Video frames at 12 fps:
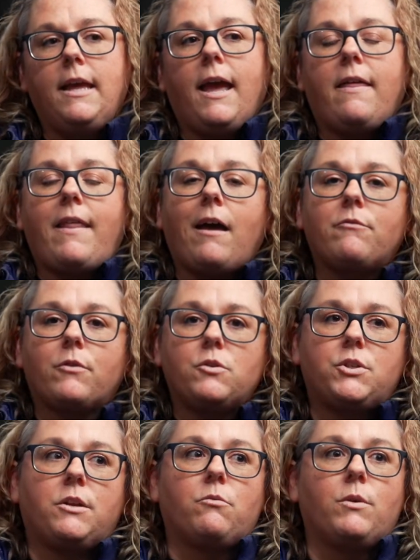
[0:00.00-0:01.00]
And that
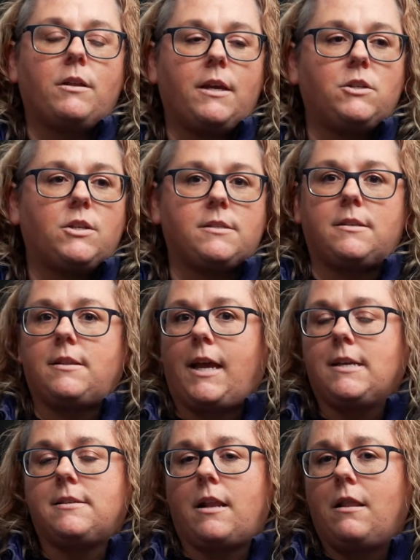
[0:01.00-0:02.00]
version really just, like
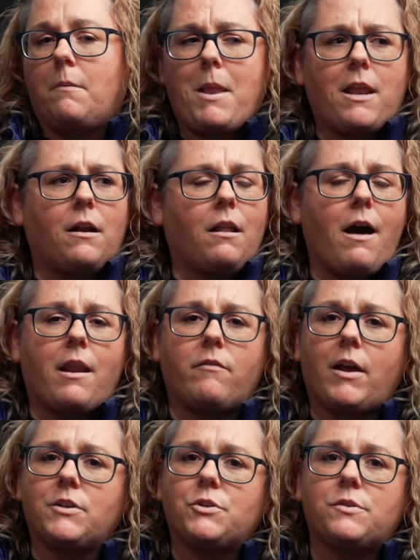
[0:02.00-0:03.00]
I said, eliminated a lot of
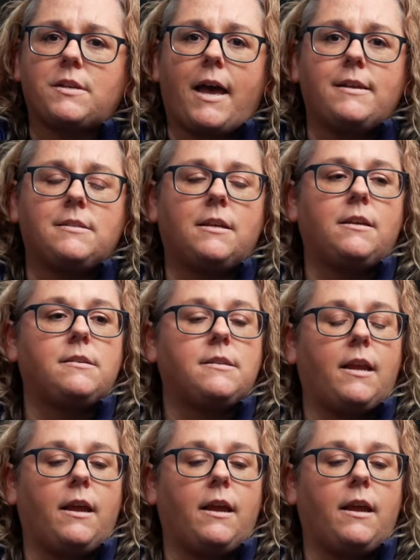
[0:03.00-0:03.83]
exercises.